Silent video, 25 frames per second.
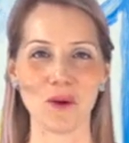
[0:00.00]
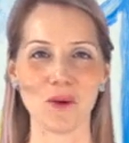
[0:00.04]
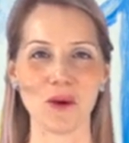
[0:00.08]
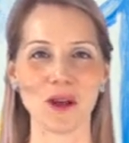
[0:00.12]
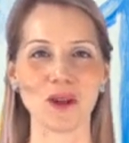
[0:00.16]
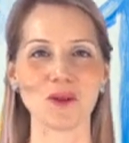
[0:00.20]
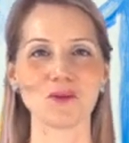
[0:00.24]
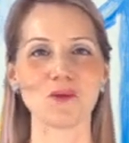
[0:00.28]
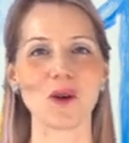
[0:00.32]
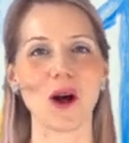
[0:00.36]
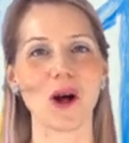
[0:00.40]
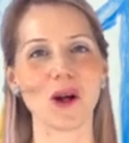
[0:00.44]

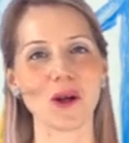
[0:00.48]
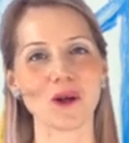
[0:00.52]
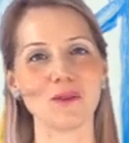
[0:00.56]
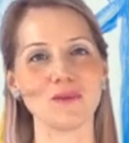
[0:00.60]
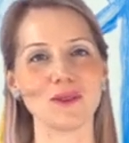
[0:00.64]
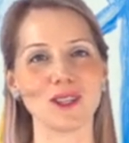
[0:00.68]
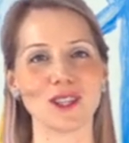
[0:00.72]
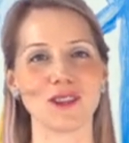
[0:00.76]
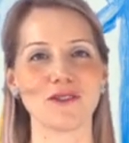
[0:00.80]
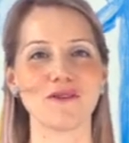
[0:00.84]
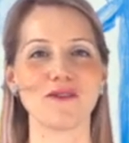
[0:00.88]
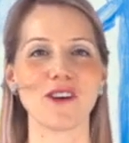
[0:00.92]
and welcome
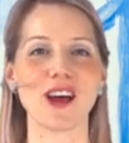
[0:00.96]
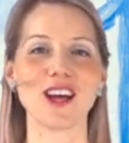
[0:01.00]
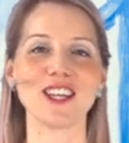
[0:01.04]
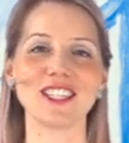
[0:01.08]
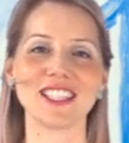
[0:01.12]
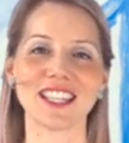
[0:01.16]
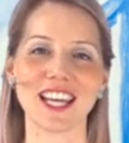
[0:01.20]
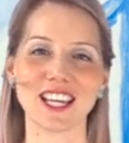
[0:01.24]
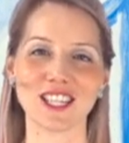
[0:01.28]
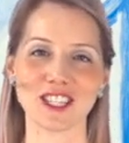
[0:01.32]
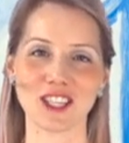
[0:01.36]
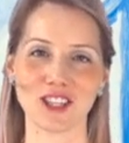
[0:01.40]
to the first
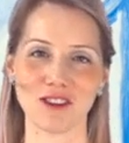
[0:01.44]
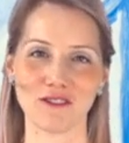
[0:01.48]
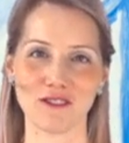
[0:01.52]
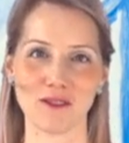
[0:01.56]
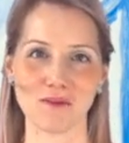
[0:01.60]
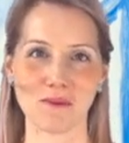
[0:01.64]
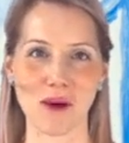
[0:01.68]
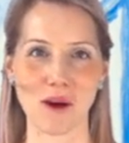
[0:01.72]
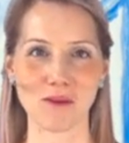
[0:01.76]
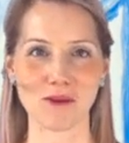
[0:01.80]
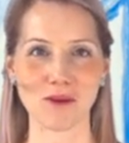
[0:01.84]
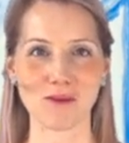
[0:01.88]
session of the
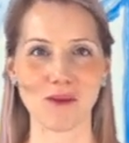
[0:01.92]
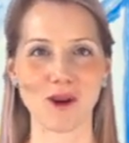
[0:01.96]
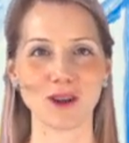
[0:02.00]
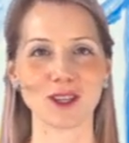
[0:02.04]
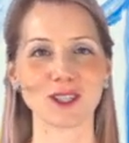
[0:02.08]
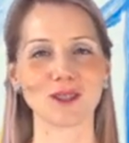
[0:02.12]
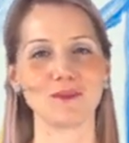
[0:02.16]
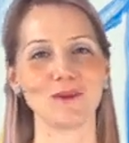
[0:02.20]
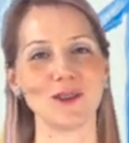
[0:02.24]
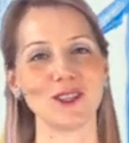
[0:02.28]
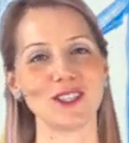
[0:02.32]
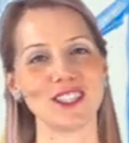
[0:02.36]
Bubble
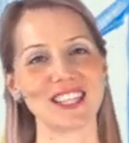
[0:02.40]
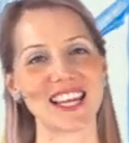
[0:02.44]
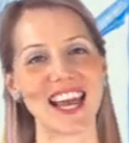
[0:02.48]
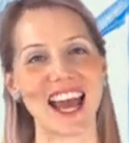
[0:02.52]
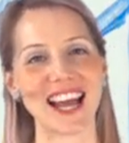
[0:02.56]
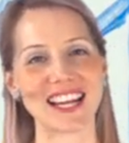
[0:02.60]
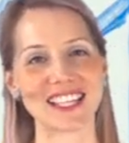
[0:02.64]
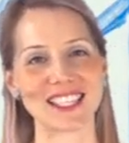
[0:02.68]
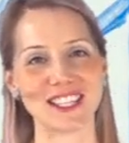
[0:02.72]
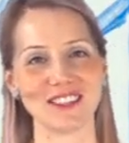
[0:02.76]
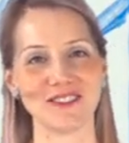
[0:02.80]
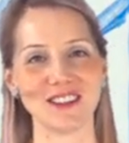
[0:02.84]
Box Music
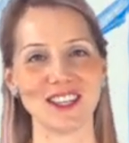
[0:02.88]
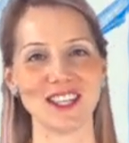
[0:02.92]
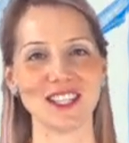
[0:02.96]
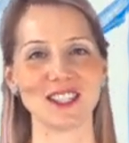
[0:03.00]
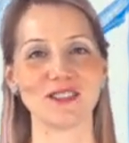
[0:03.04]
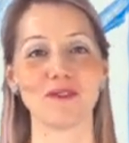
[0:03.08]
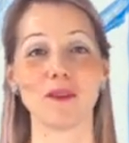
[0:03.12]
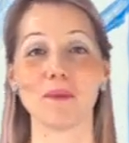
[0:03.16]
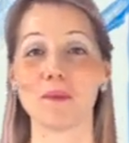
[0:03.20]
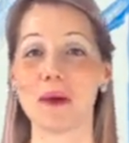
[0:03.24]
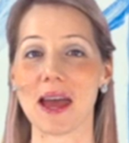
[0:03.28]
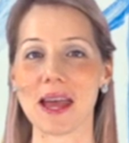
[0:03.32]
Activities
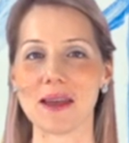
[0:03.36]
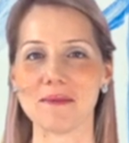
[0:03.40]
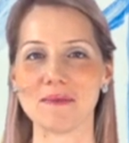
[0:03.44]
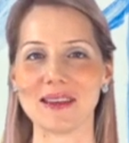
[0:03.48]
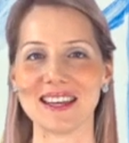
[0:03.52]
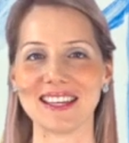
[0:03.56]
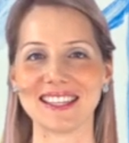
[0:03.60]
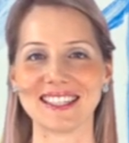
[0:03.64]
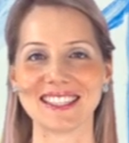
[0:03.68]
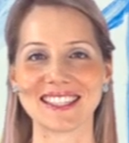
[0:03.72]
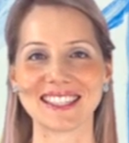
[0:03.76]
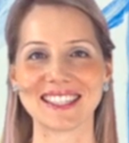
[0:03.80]
for
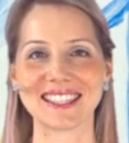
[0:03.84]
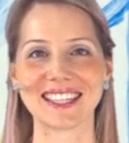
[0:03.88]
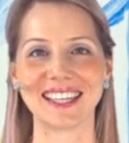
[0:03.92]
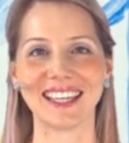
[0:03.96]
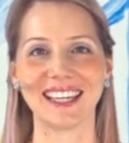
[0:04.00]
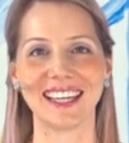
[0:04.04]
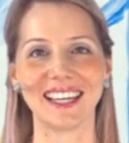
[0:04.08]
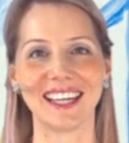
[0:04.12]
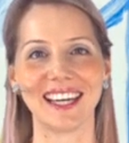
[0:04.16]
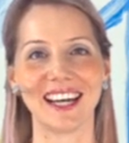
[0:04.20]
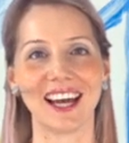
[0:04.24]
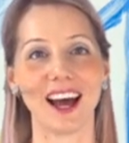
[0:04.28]
Babies.
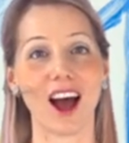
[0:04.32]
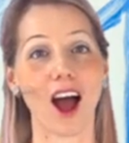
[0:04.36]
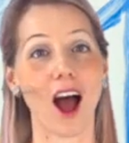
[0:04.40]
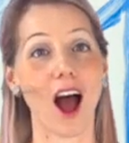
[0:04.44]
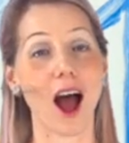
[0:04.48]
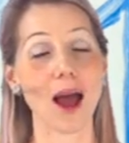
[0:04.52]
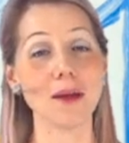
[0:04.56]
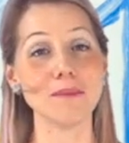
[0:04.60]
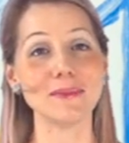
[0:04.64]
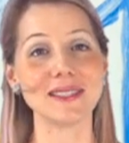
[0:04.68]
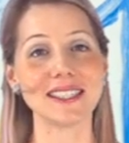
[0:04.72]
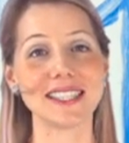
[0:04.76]

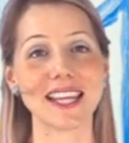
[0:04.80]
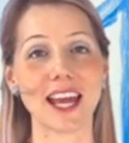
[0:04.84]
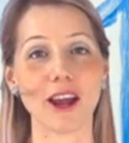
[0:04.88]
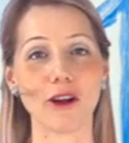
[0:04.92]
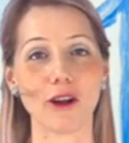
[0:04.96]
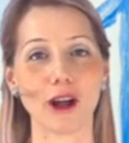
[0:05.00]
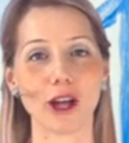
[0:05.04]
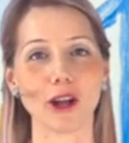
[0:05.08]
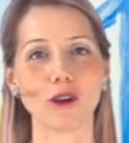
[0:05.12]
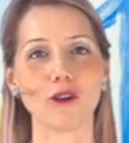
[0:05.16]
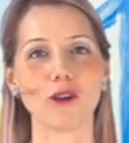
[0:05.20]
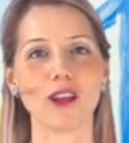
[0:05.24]
I'm
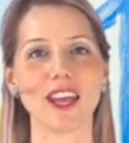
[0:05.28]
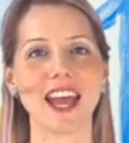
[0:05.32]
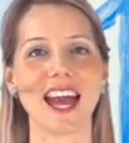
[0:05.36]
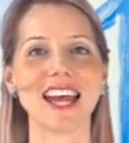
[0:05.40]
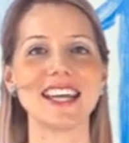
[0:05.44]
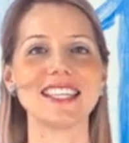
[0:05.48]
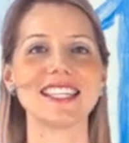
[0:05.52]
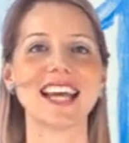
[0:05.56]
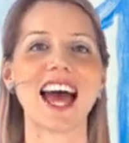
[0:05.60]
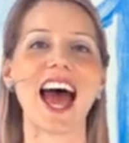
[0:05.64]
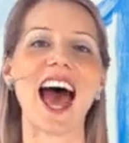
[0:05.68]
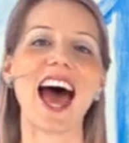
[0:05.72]
Sarah,
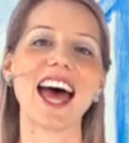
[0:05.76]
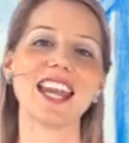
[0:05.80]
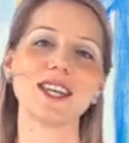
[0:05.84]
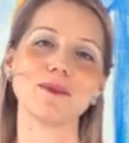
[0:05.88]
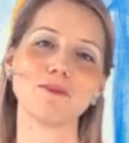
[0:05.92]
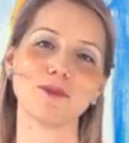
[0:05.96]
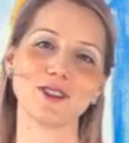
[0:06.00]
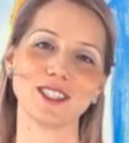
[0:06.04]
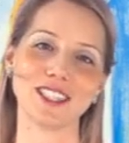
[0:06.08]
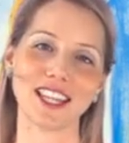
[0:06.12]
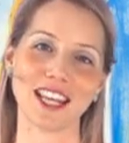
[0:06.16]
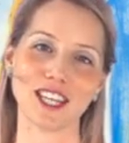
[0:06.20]
creator and
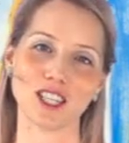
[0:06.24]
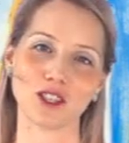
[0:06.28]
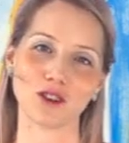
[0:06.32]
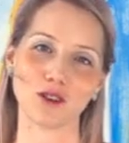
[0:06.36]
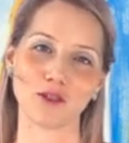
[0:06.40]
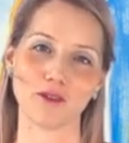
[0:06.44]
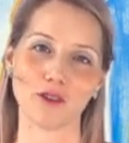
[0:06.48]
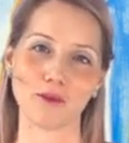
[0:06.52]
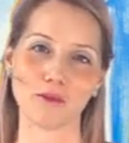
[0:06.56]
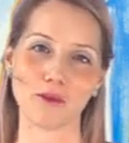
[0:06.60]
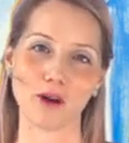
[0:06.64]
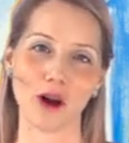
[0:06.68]
presenter of
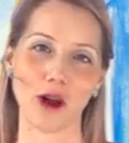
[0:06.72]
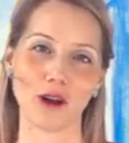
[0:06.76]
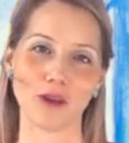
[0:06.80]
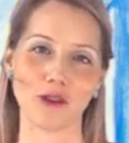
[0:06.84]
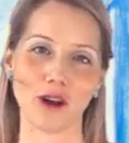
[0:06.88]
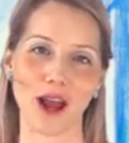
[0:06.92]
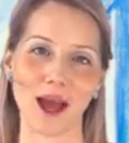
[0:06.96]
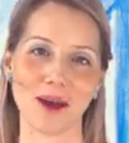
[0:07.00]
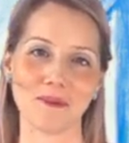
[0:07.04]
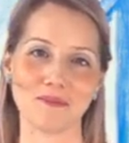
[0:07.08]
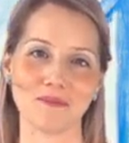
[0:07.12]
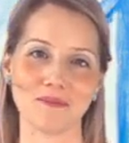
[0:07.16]
the
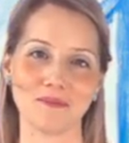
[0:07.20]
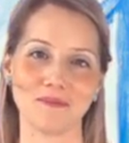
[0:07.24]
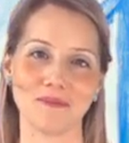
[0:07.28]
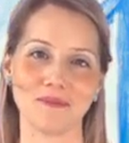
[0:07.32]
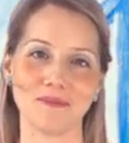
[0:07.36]
program.